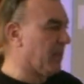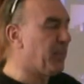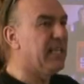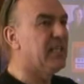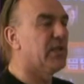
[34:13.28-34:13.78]
the
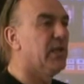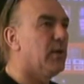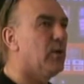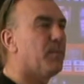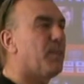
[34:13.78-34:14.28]
police
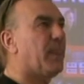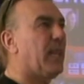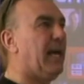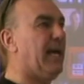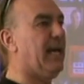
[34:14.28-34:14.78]
turn up,
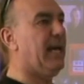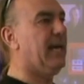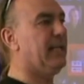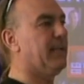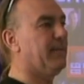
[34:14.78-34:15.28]

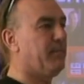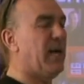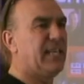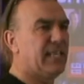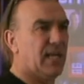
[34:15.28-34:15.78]
and
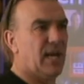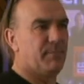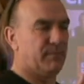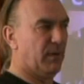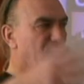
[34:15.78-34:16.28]
by this
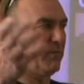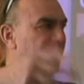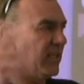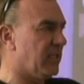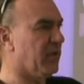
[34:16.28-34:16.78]
time, most of
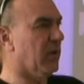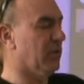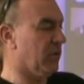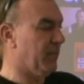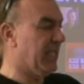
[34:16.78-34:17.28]
the friends have
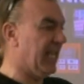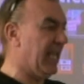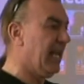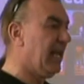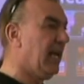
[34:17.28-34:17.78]
gone, just me
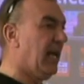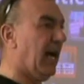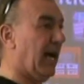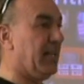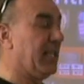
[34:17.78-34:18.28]
there.
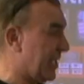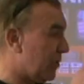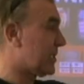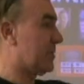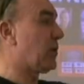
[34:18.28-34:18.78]
And they
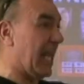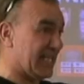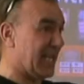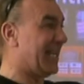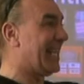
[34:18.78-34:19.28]
still stood
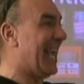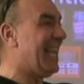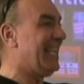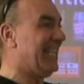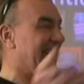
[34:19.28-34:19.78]
outside the
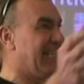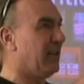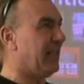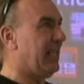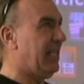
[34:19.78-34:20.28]
gate,
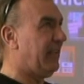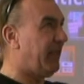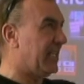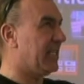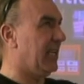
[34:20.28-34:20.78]
the
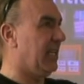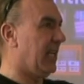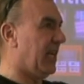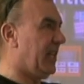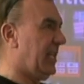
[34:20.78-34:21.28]
fitter
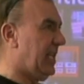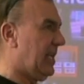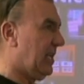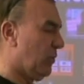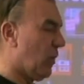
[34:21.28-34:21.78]
and
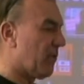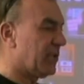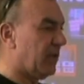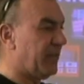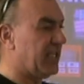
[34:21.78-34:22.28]
the
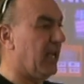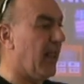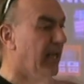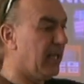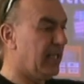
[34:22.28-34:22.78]
warrant
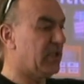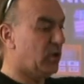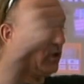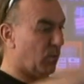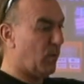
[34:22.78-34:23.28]
officer. These
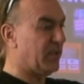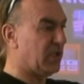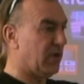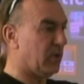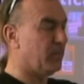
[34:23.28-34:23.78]
two cop women
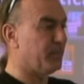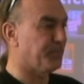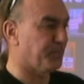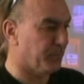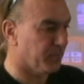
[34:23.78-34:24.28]
turn up,